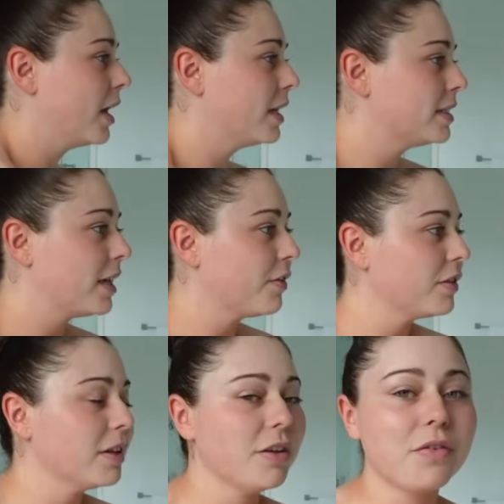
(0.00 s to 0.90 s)
it's
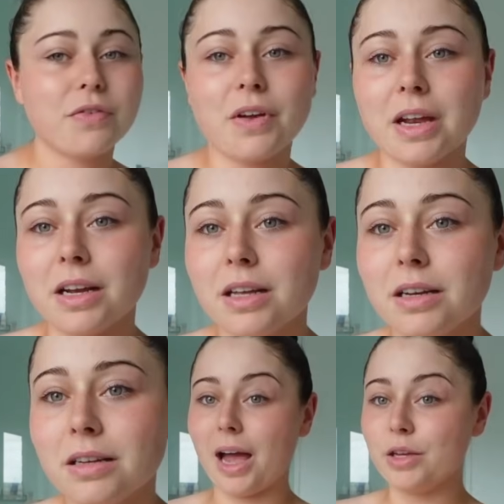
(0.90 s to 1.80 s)
definitely faded.
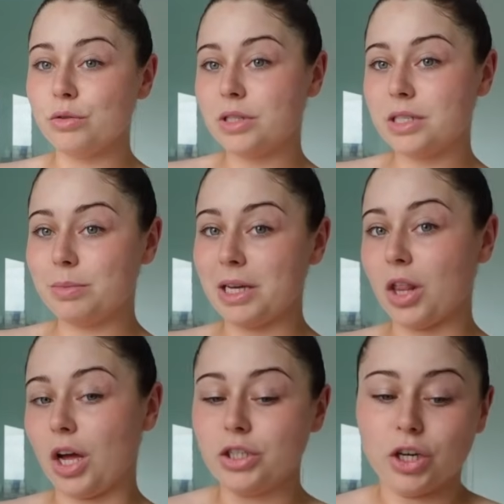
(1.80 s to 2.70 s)
I used to be a
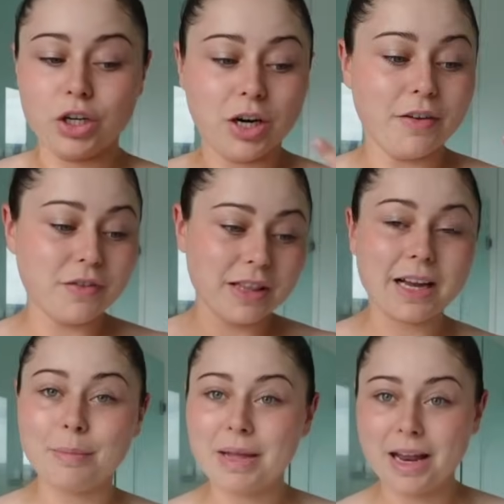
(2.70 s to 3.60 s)
lot darker. I feel
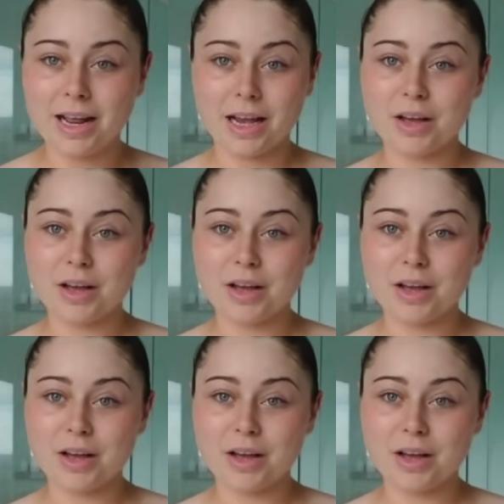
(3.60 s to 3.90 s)
like I'm getting